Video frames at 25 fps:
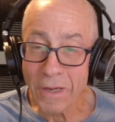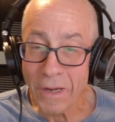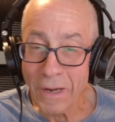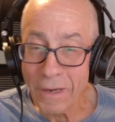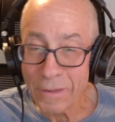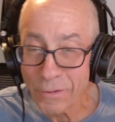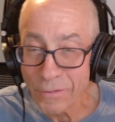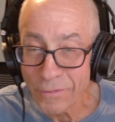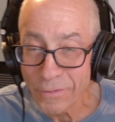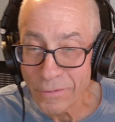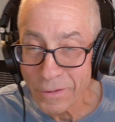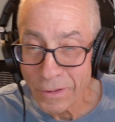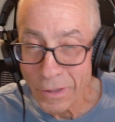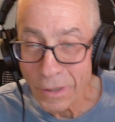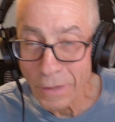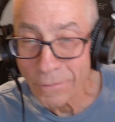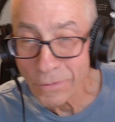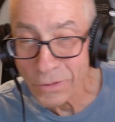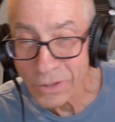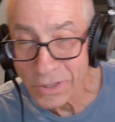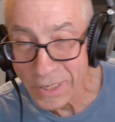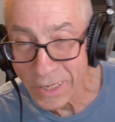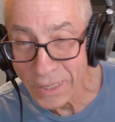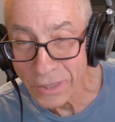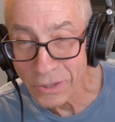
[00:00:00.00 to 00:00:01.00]
con-
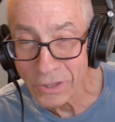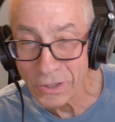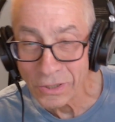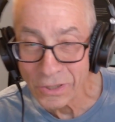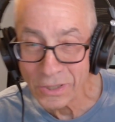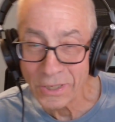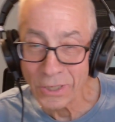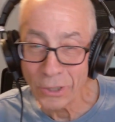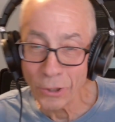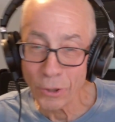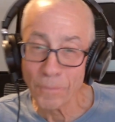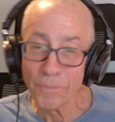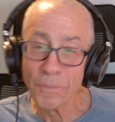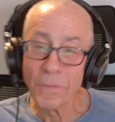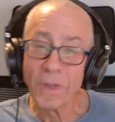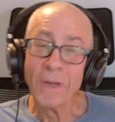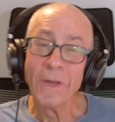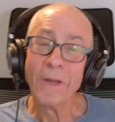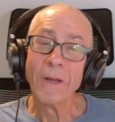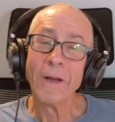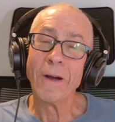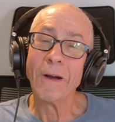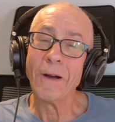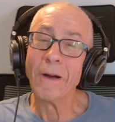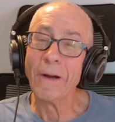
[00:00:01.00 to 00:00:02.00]
conversations here
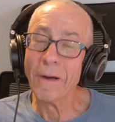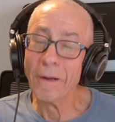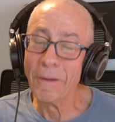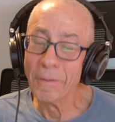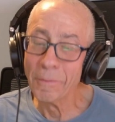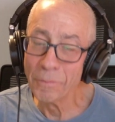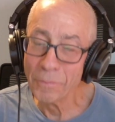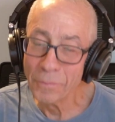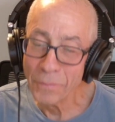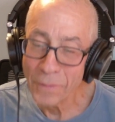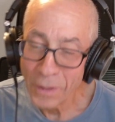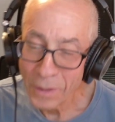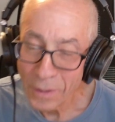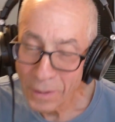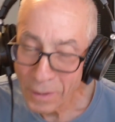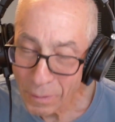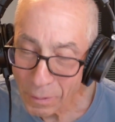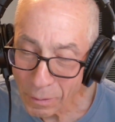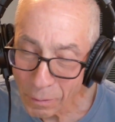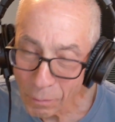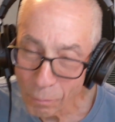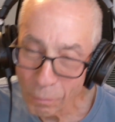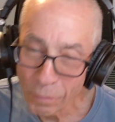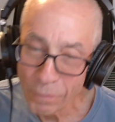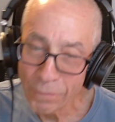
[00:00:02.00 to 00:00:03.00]
um,
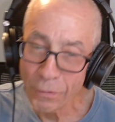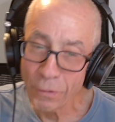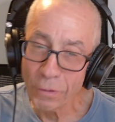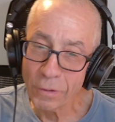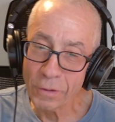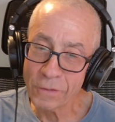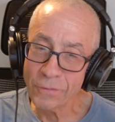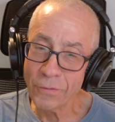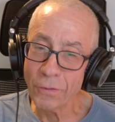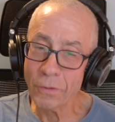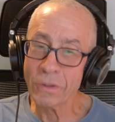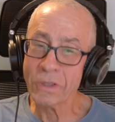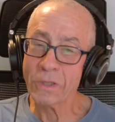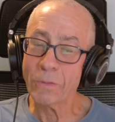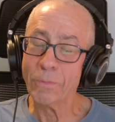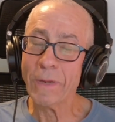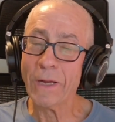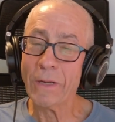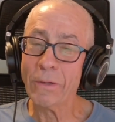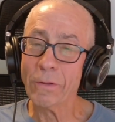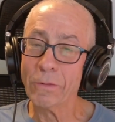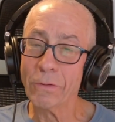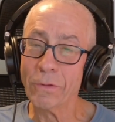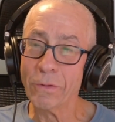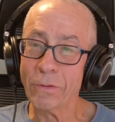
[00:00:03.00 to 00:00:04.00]
with various folks
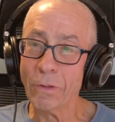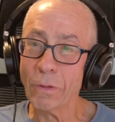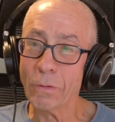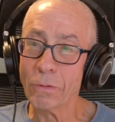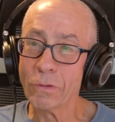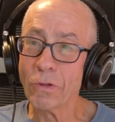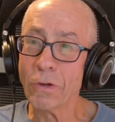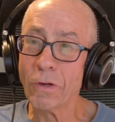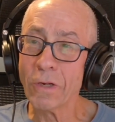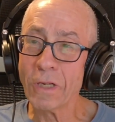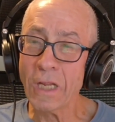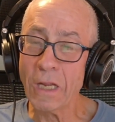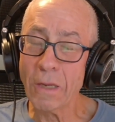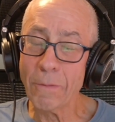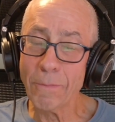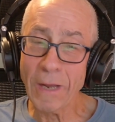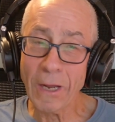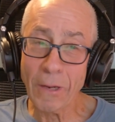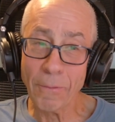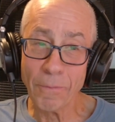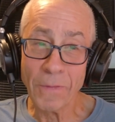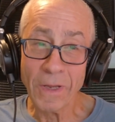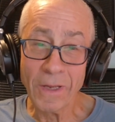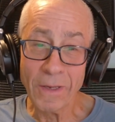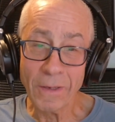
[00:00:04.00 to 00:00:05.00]
about you know talking
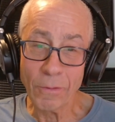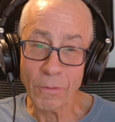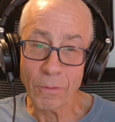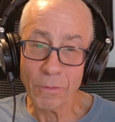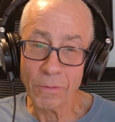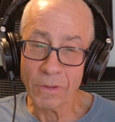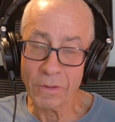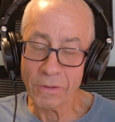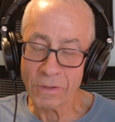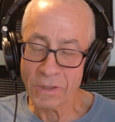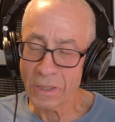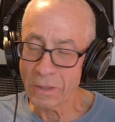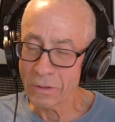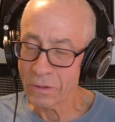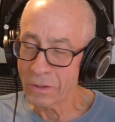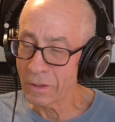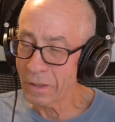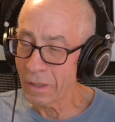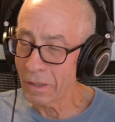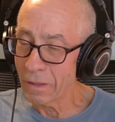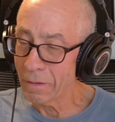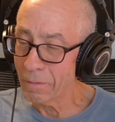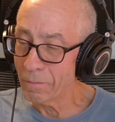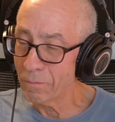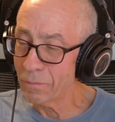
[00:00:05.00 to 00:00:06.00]
about you know
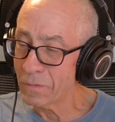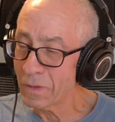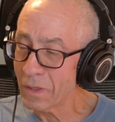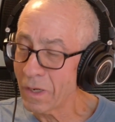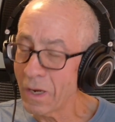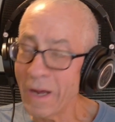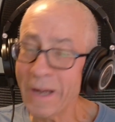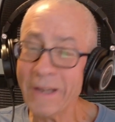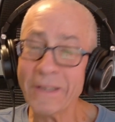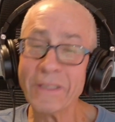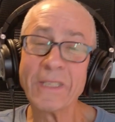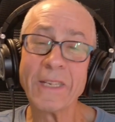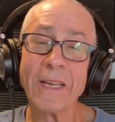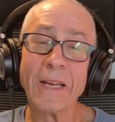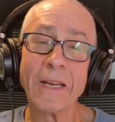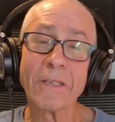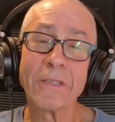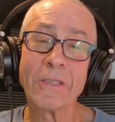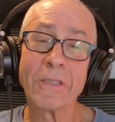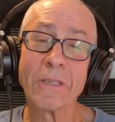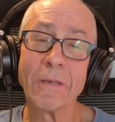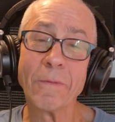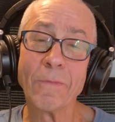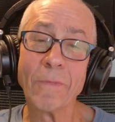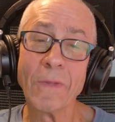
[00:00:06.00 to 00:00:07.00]
essentially a uh,
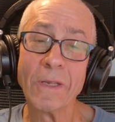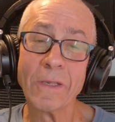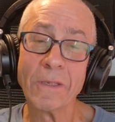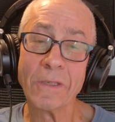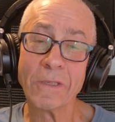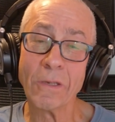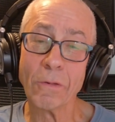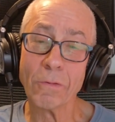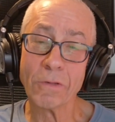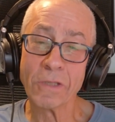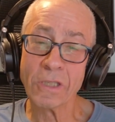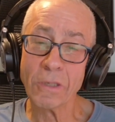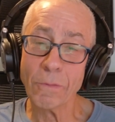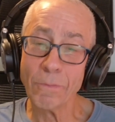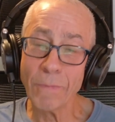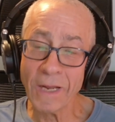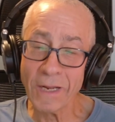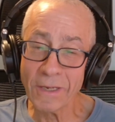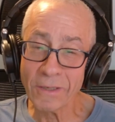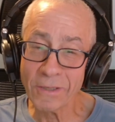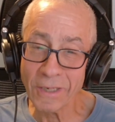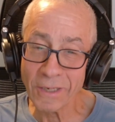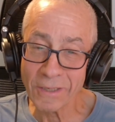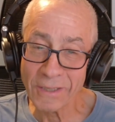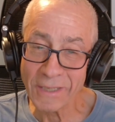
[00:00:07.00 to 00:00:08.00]
context you know
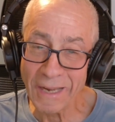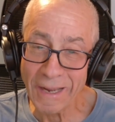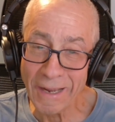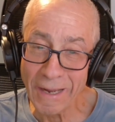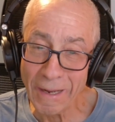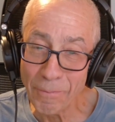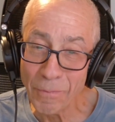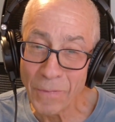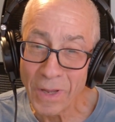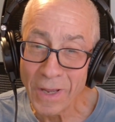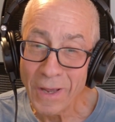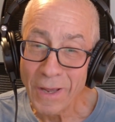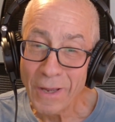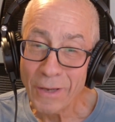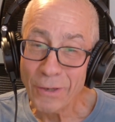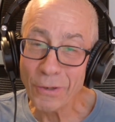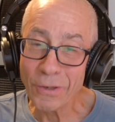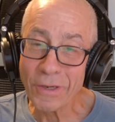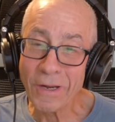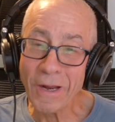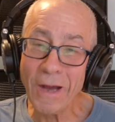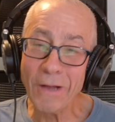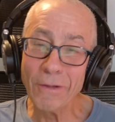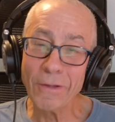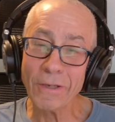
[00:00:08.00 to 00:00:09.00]
semantics. And
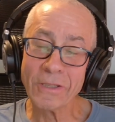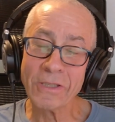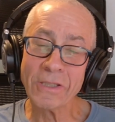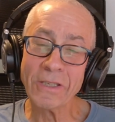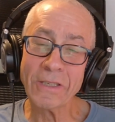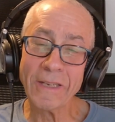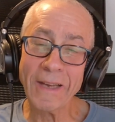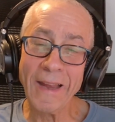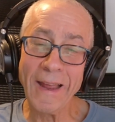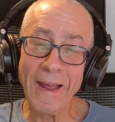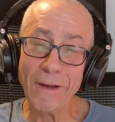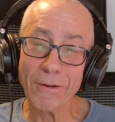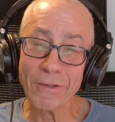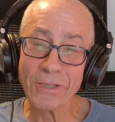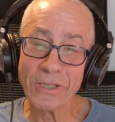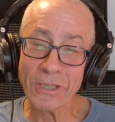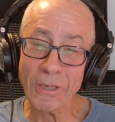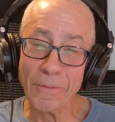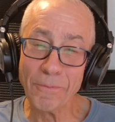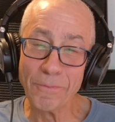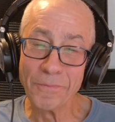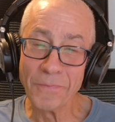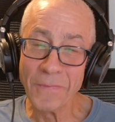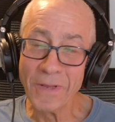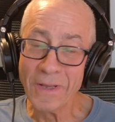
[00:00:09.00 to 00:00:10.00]
your colleague Cindi
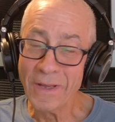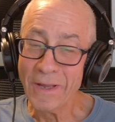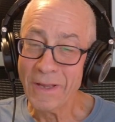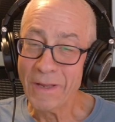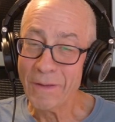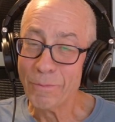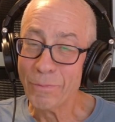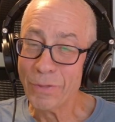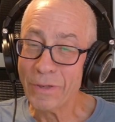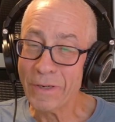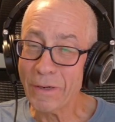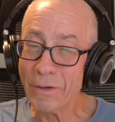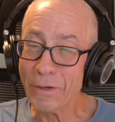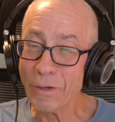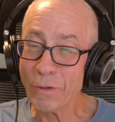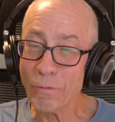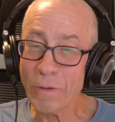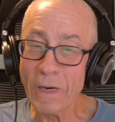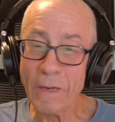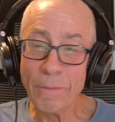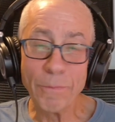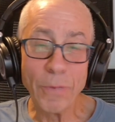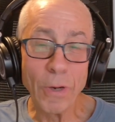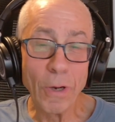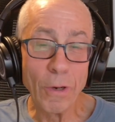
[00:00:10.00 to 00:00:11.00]
Howson put out a
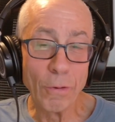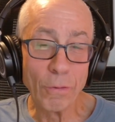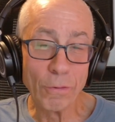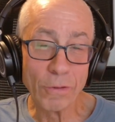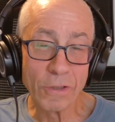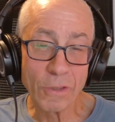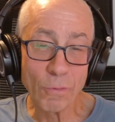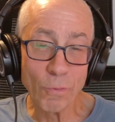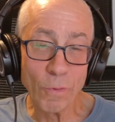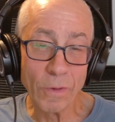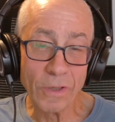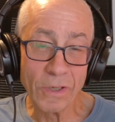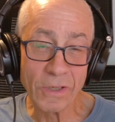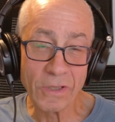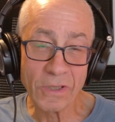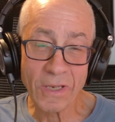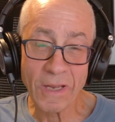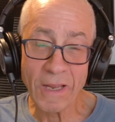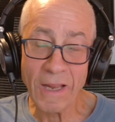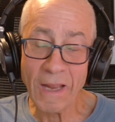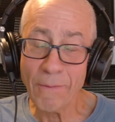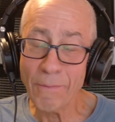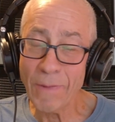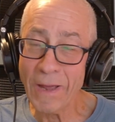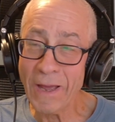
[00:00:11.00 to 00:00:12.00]
great post when this
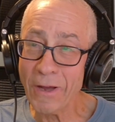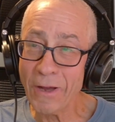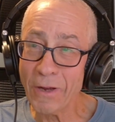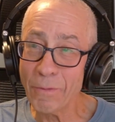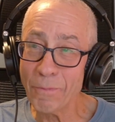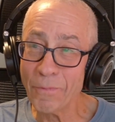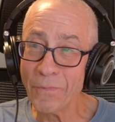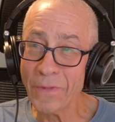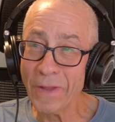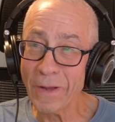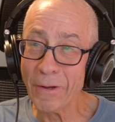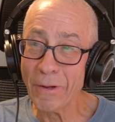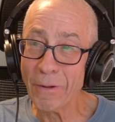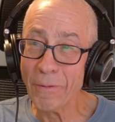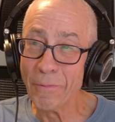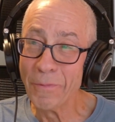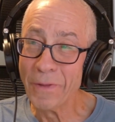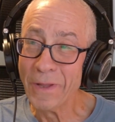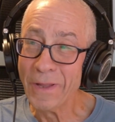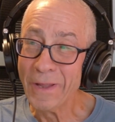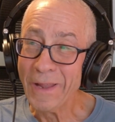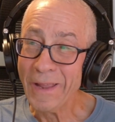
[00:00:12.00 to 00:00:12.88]
came out, uh,